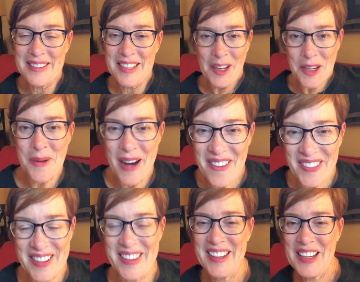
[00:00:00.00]
tell you
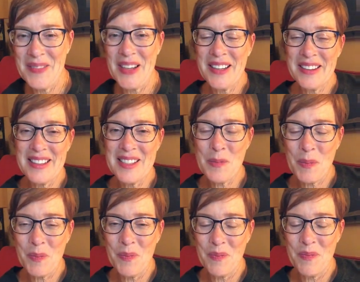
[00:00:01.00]
everything about this
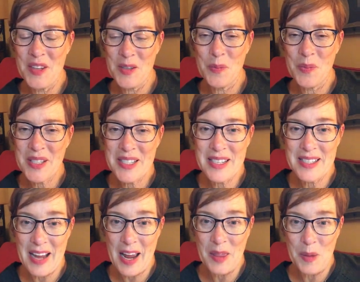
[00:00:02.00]
this
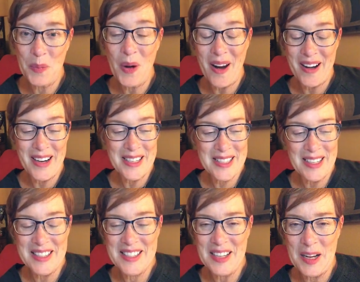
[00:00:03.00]
business and the products.
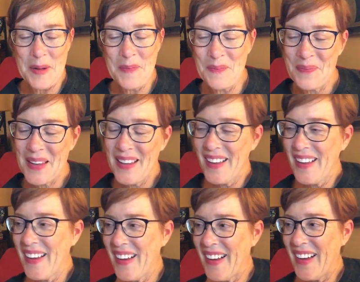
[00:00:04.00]
That's um,
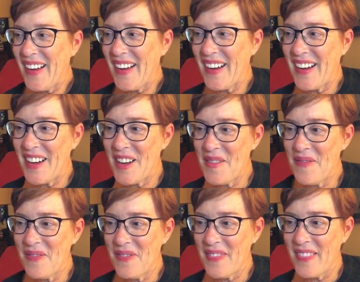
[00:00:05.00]

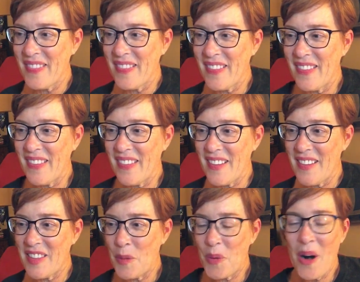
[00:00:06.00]
um,
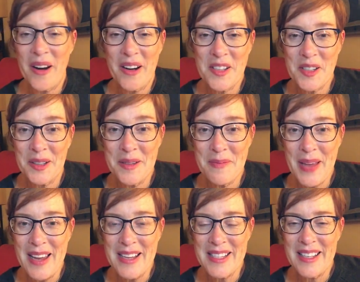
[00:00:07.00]
the products are
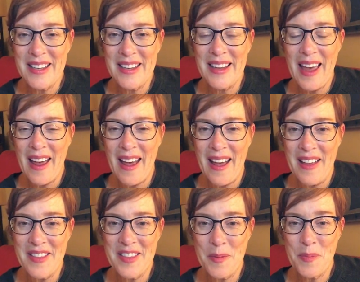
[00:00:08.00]
amazing
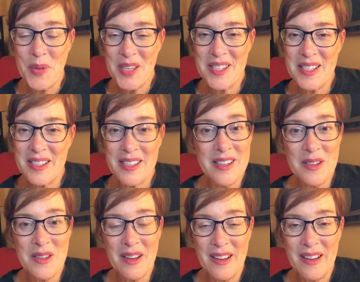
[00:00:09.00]
and the business
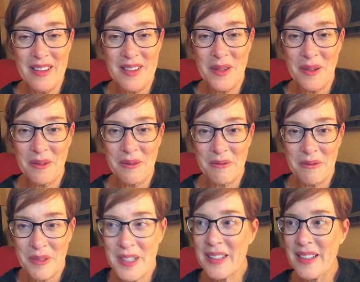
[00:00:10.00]
is, is
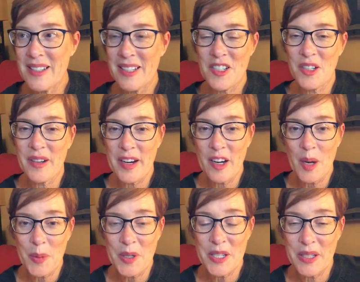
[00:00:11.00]
really such a great
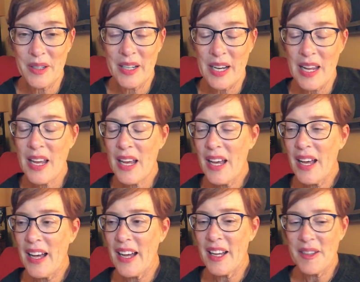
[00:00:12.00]
opportunity.
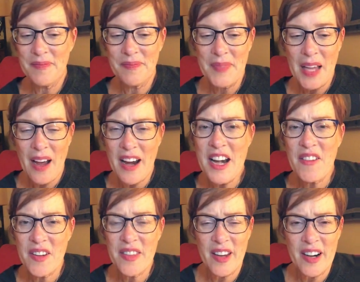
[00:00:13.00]
And um, I
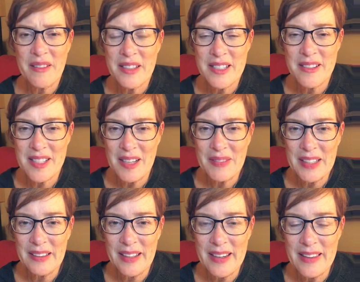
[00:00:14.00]
never thought I would do
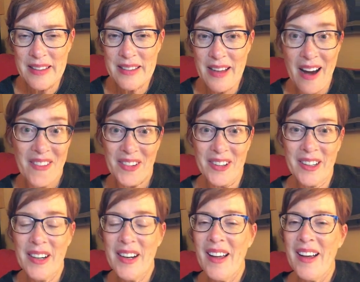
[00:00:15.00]
something like this
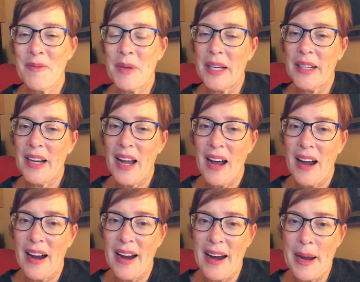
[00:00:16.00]
ever, but
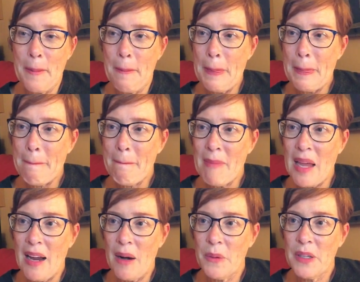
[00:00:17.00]
I,
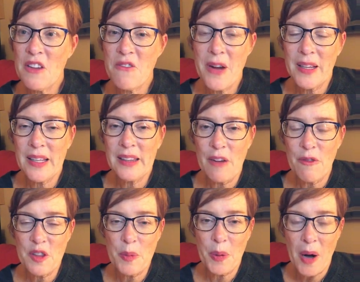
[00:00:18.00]
I really fell in
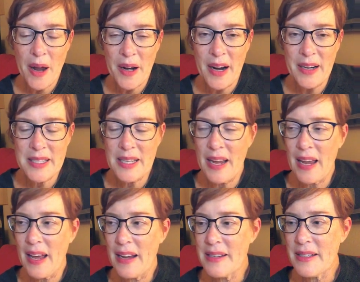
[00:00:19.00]
love with the products
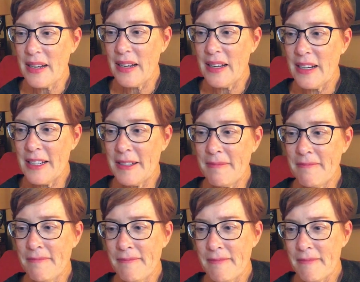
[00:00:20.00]
and, um,
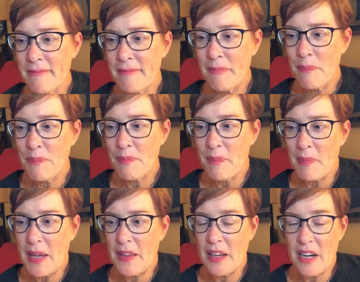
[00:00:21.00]

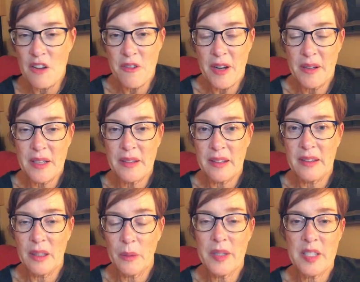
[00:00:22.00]
and then I found out
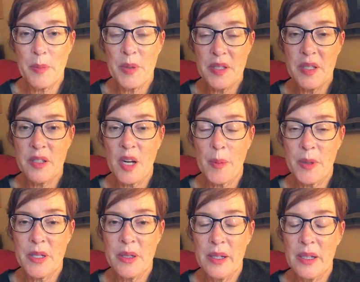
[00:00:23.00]
that there was a business
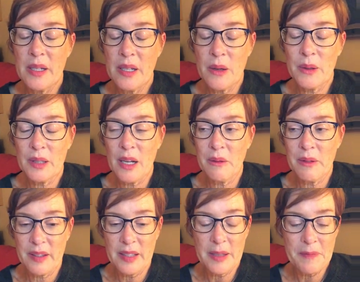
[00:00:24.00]
opportunity to go along
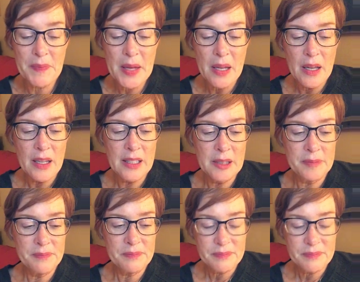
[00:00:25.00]
with it. Um,